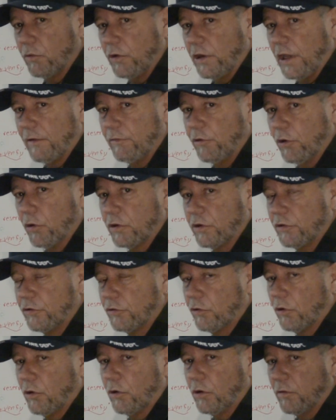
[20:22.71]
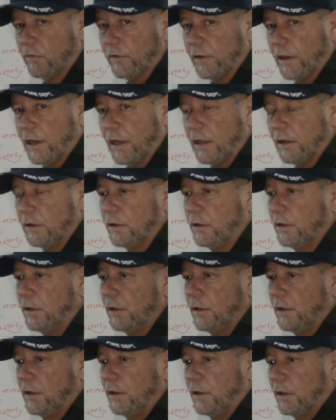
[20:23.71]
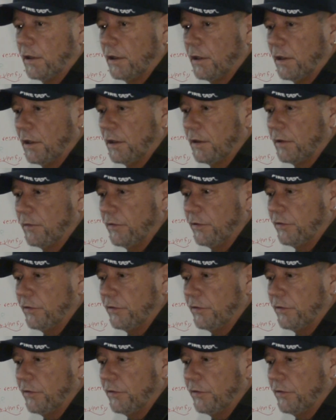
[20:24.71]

We have no control over that.